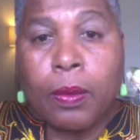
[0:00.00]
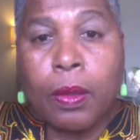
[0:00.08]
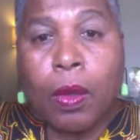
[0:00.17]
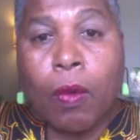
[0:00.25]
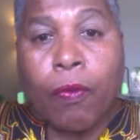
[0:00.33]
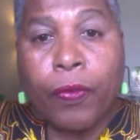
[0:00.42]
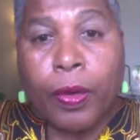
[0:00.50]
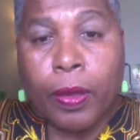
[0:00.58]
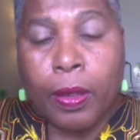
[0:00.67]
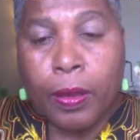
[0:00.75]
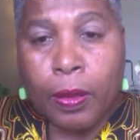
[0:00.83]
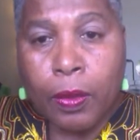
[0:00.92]
go
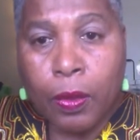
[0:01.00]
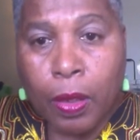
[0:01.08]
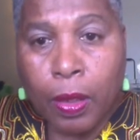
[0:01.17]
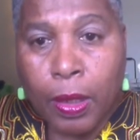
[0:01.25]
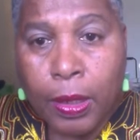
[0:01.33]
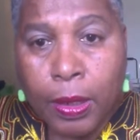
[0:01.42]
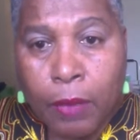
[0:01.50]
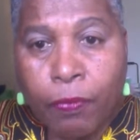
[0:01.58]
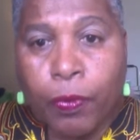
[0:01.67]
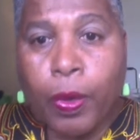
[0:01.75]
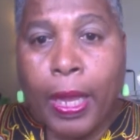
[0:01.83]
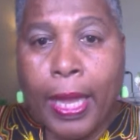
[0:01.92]
for the hunt
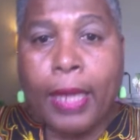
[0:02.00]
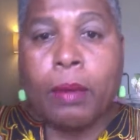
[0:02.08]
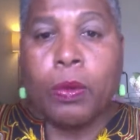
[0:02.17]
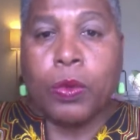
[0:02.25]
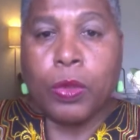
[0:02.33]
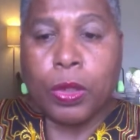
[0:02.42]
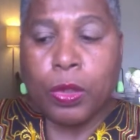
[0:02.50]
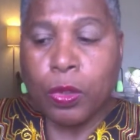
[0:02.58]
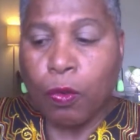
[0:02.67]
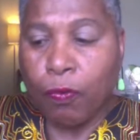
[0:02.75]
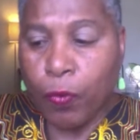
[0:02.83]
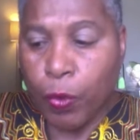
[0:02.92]
for animals and
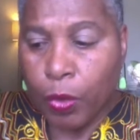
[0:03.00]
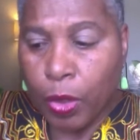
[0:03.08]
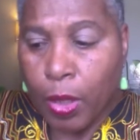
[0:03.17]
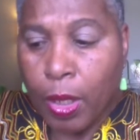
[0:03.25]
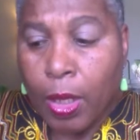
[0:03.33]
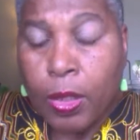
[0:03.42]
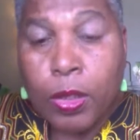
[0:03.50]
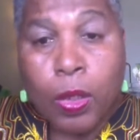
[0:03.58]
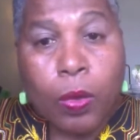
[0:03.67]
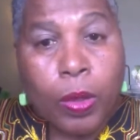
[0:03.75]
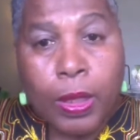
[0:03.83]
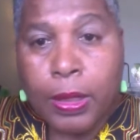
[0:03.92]
so forth.
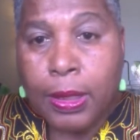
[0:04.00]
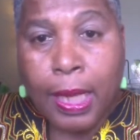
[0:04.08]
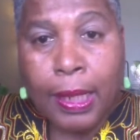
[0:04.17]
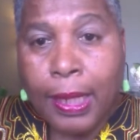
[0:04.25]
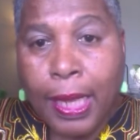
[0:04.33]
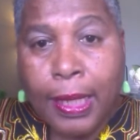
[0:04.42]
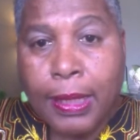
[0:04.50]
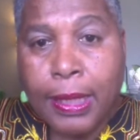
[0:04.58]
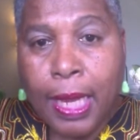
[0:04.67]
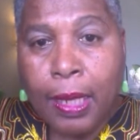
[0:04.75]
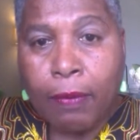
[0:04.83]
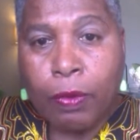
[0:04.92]
So it's not like it's
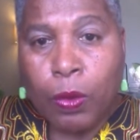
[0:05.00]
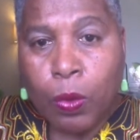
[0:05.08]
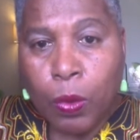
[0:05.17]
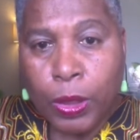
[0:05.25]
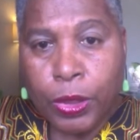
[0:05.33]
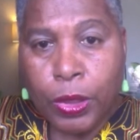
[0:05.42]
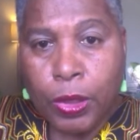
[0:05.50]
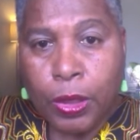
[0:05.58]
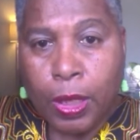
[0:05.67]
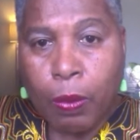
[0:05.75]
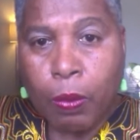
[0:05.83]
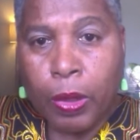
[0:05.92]
out of the question
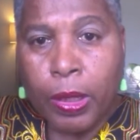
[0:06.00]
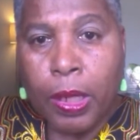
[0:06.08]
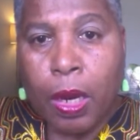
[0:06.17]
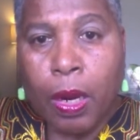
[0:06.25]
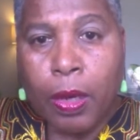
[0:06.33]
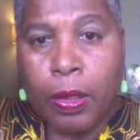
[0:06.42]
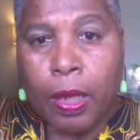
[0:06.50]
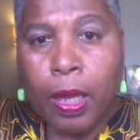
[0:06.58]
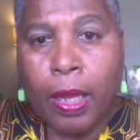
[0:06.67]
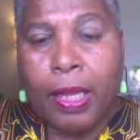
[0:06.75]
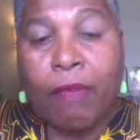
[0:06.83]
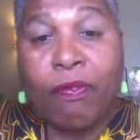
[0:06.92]
that we are
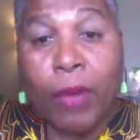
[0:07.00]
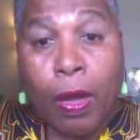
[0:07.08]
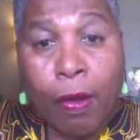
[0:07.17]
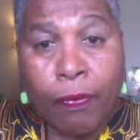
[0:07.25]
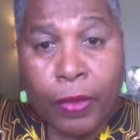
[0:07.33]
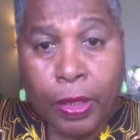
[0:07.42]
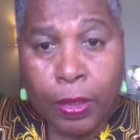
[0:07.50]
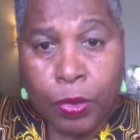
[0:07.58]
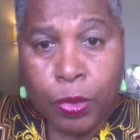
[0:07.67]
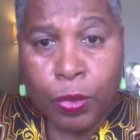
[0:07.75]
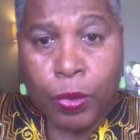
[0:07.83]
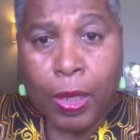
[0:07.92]
evolving
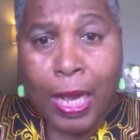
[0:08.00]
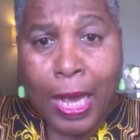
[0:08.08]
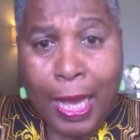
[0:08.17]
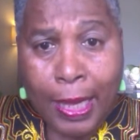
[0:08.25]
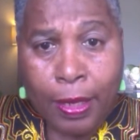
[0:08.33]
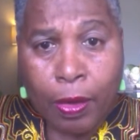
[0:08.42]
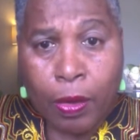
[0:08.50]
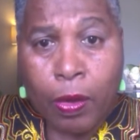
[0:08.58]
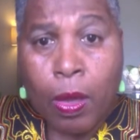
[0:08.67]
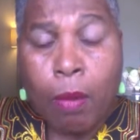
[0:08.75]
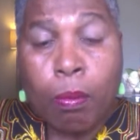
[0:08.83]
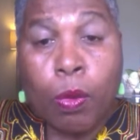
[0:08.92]
into a higher,
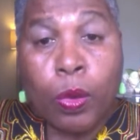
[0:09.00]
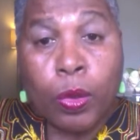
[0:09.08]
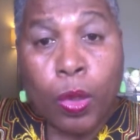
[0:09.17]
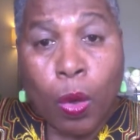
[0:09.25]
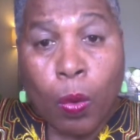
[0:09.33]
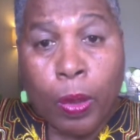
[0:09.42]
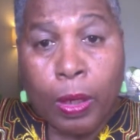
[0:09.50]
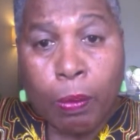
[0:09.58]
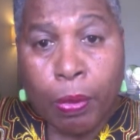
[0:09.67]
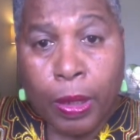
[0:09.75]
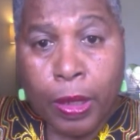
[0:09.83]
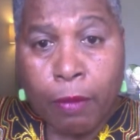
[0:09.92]
more knowing
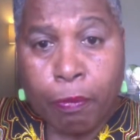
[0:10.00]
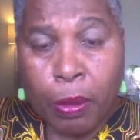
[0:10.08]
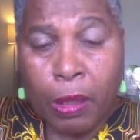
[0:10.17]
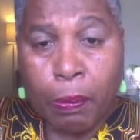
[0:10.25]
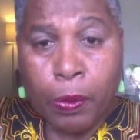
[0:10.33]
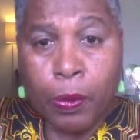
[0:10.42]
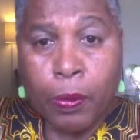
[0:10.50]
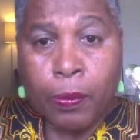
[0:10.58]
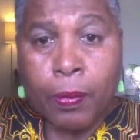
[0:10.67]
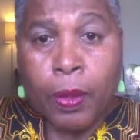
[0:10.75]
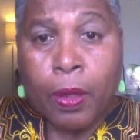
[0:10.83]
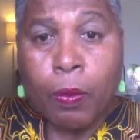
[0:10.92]
breed of people.
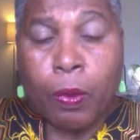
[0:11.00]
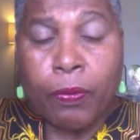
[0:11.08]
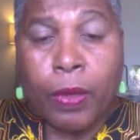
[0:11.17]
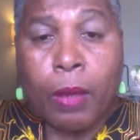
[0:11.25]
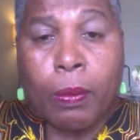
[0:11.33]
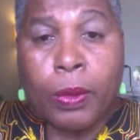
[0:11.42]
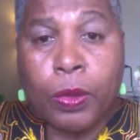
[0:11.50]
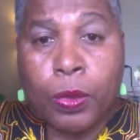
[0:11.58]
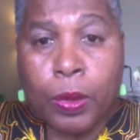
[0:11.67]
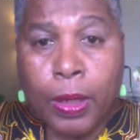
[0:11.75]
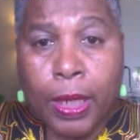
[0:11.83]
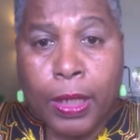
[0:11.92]
We've come into
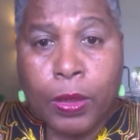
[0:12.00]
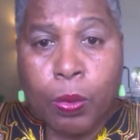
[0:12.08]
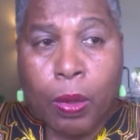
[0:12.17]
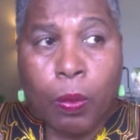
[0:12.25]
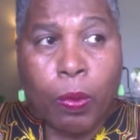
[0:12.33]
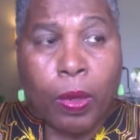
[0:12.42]
an age where we